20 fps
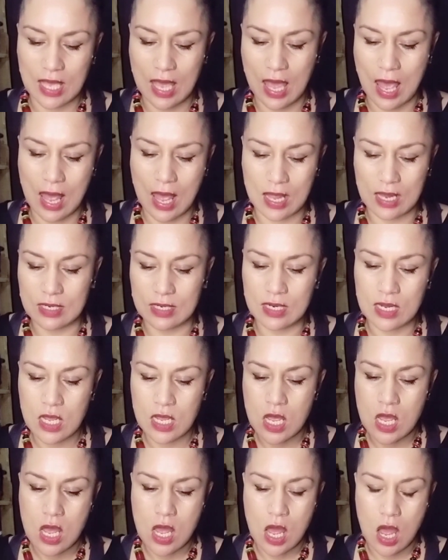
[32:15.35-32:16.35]
can
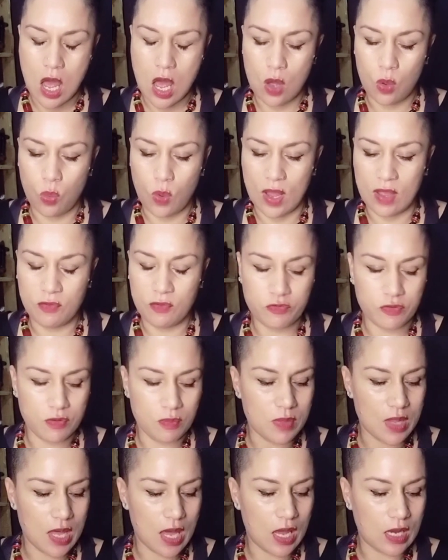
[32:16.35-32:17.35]
away
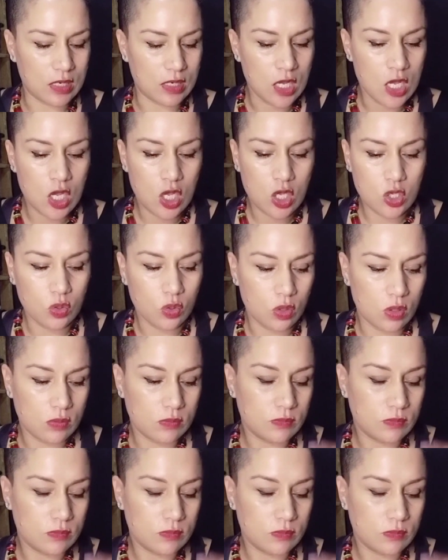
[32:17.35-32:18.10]
from that. You